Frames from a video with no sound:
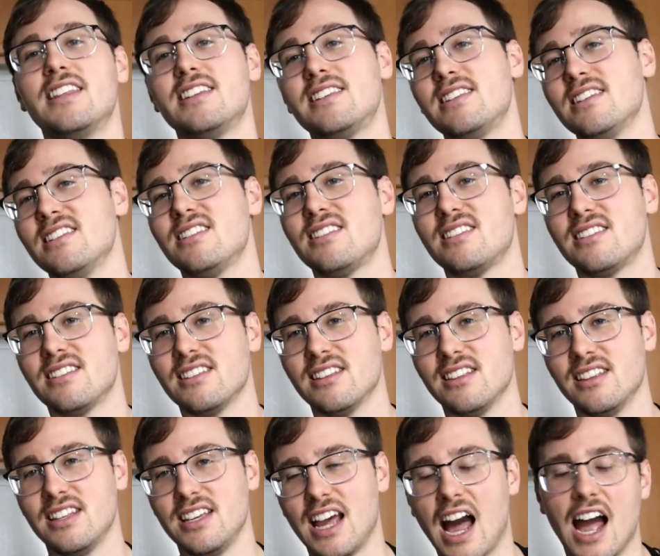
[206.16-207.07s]
This
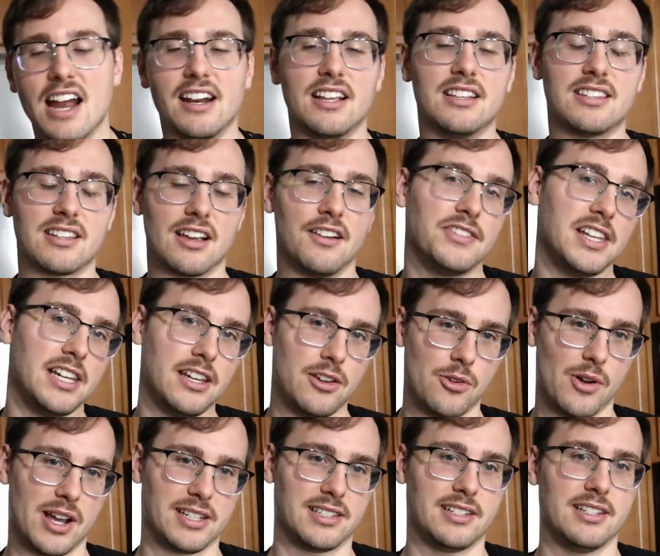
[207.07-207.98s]
is the guidance of
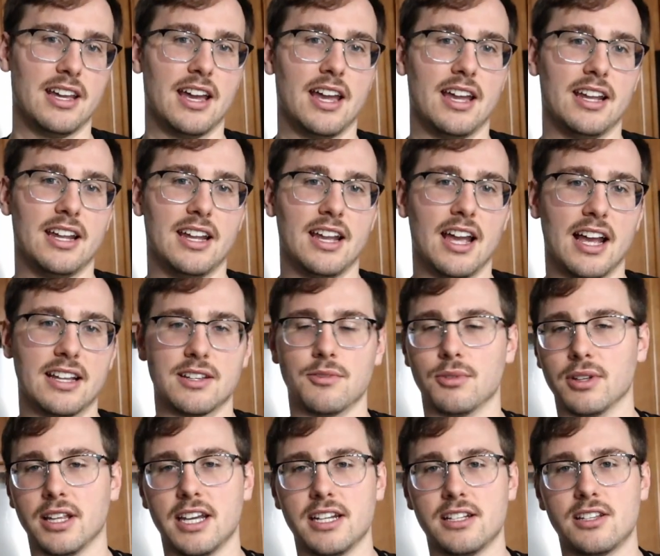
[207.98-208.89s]
the USDA as
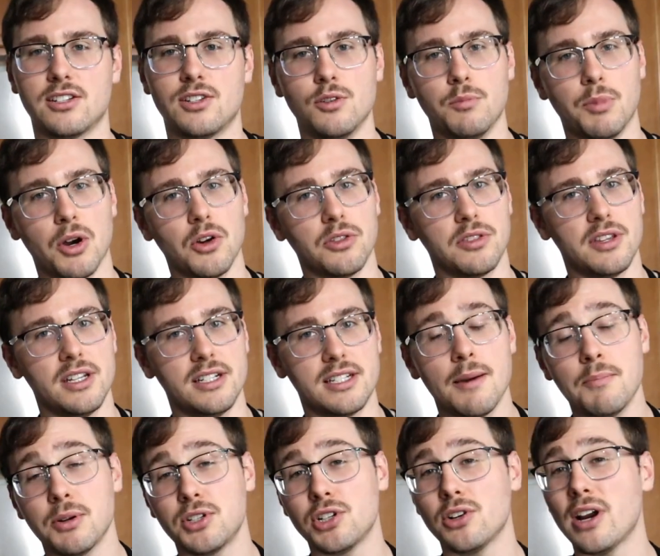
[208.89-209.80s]
it relates to both the
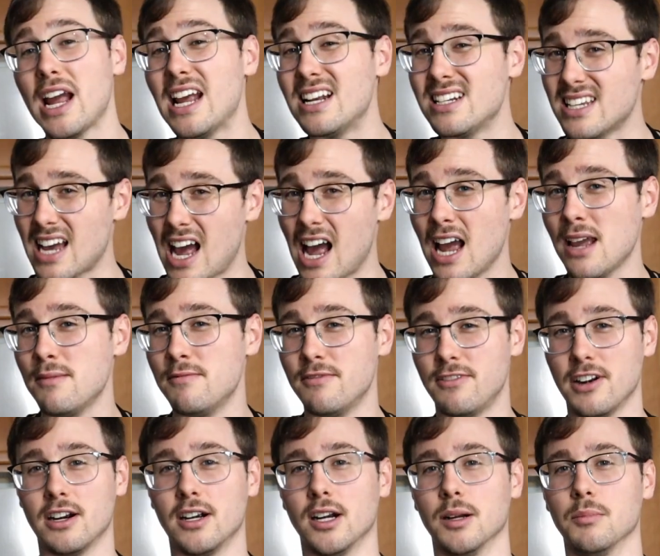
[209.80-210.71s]
temperature and
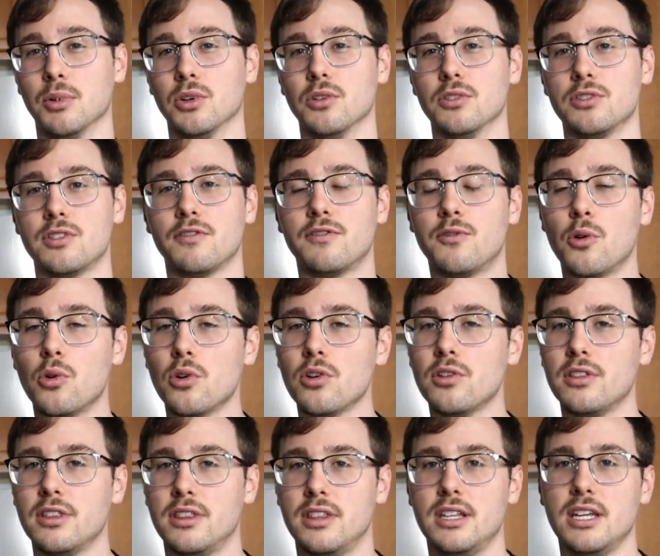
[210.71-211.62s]
time variables
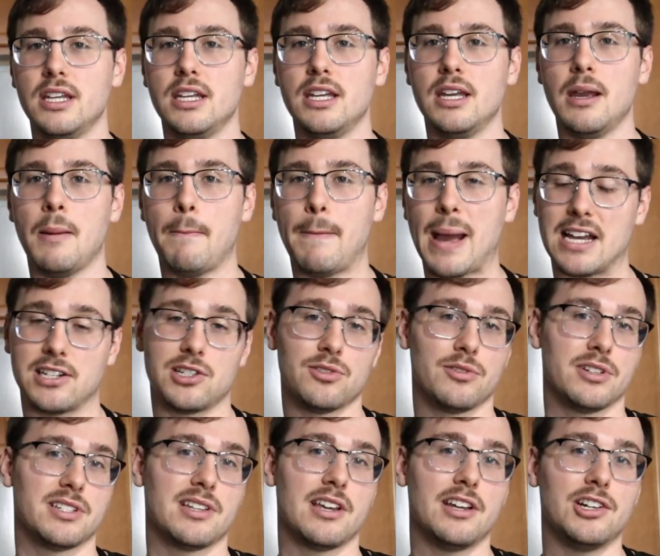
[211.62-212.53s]
for the
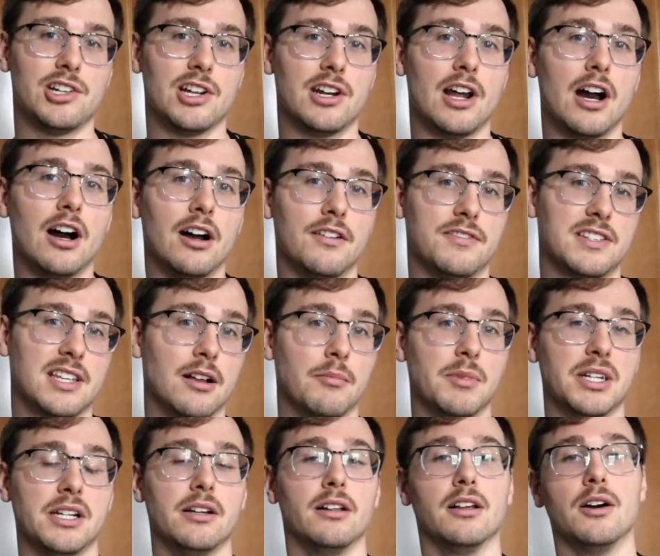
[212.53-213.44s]
pasteurization of
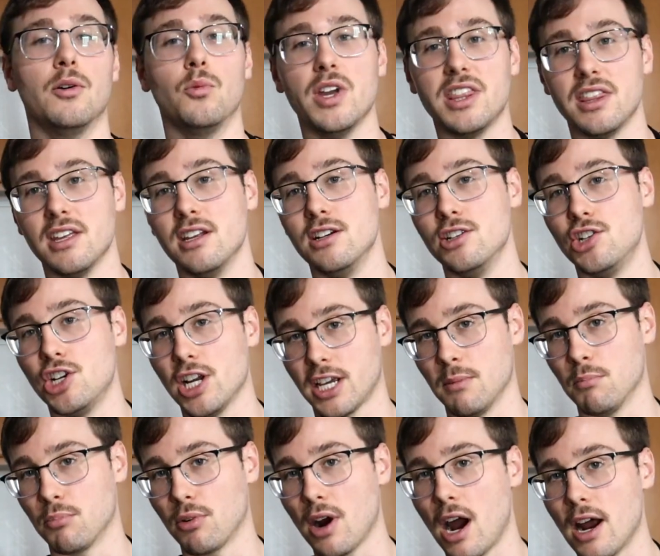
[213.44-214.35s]
salmonella within
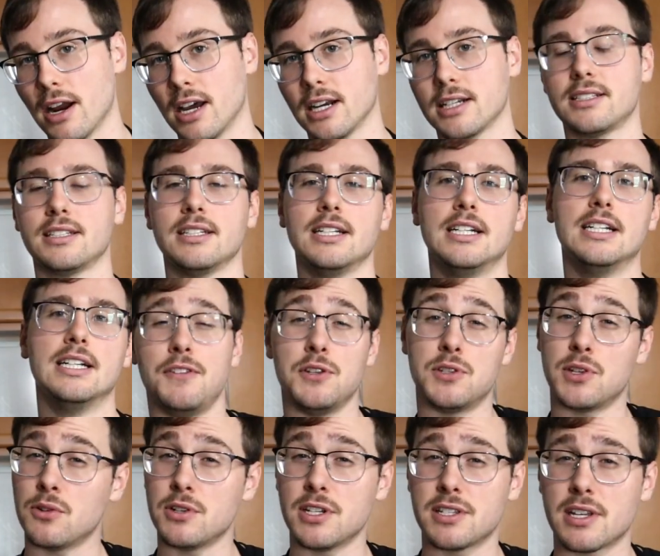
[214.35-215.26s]
chicken products. If
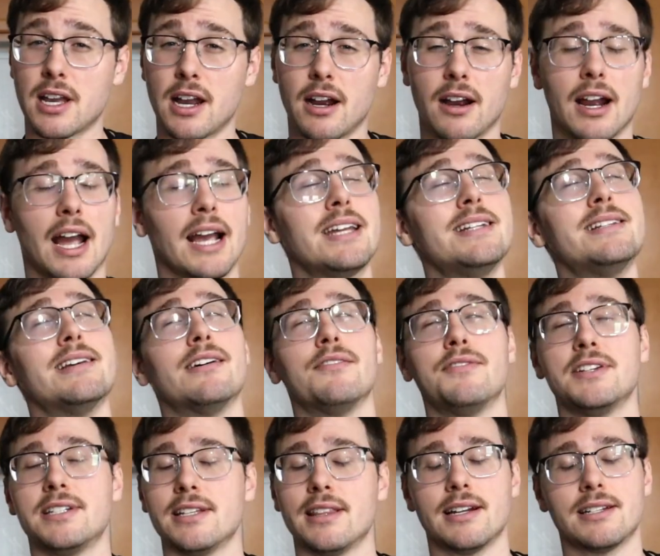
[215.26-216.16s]
you so desire, I can
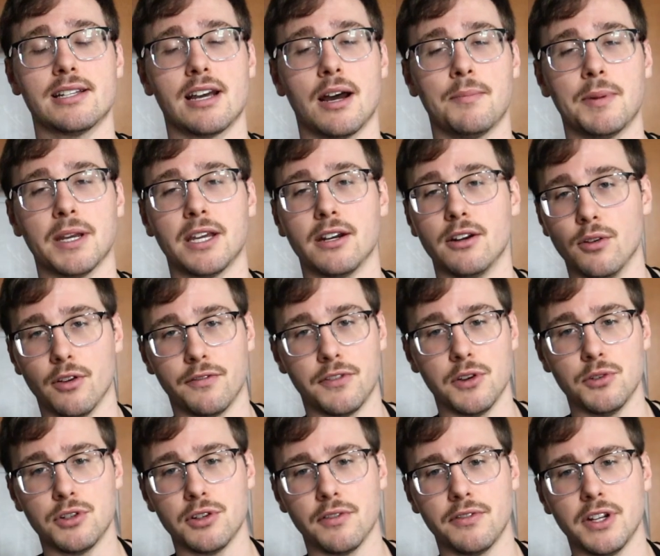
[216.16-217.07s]
delve into that topic into a
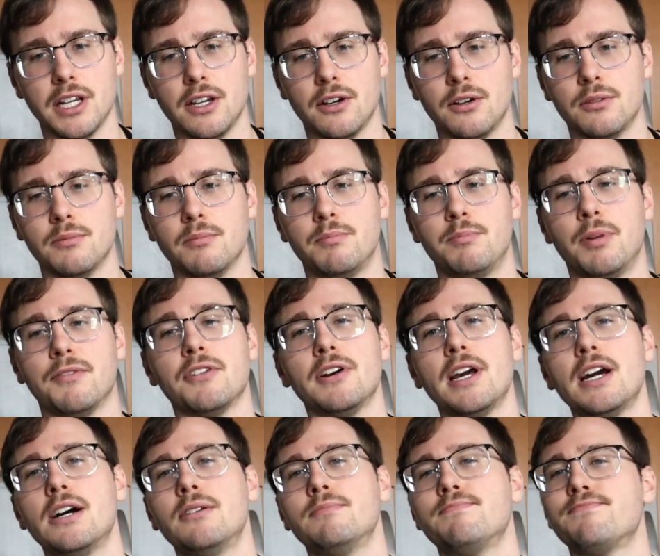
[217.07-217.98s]
future video, but
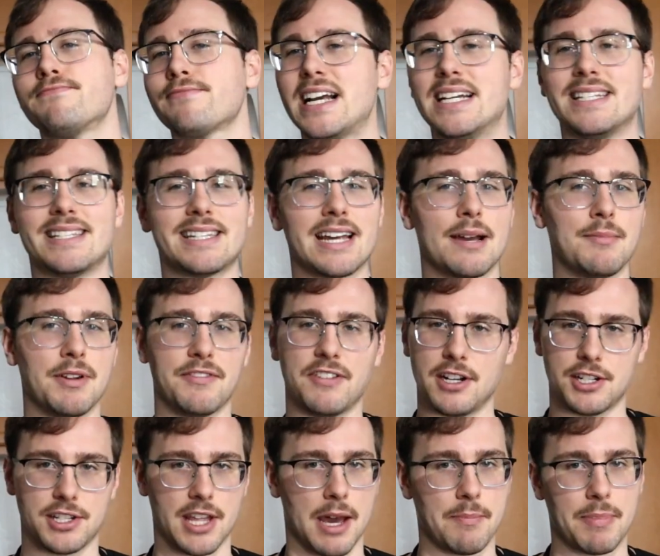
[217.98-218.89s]
for now, it's time to
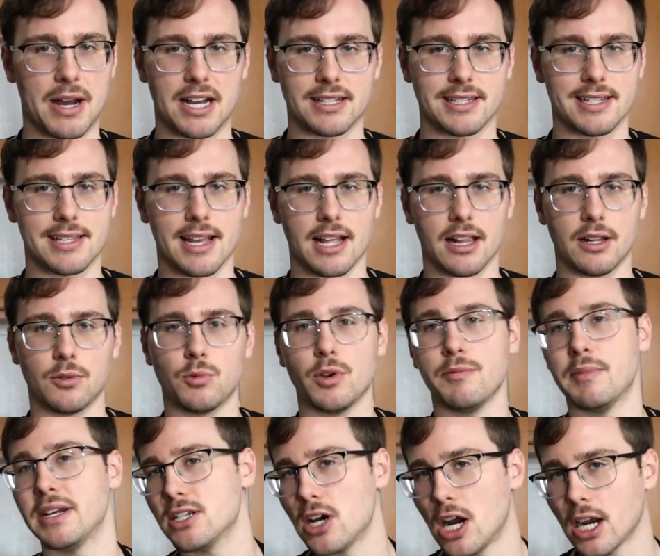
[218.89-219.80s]
finish that pasta salad
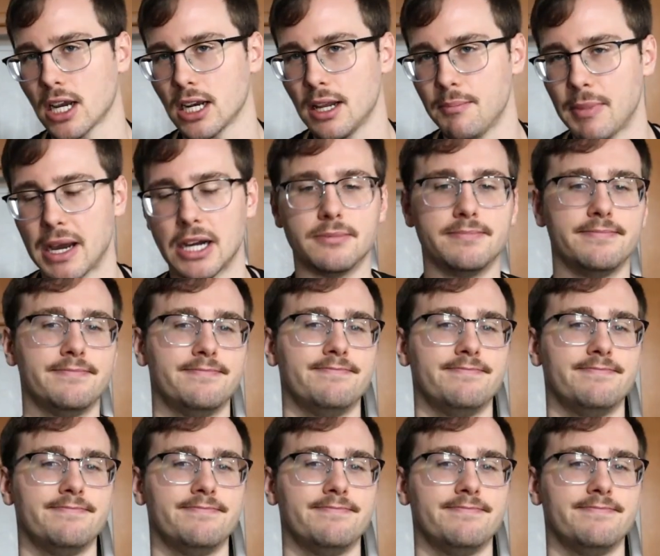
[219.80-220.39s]
we've been talking about.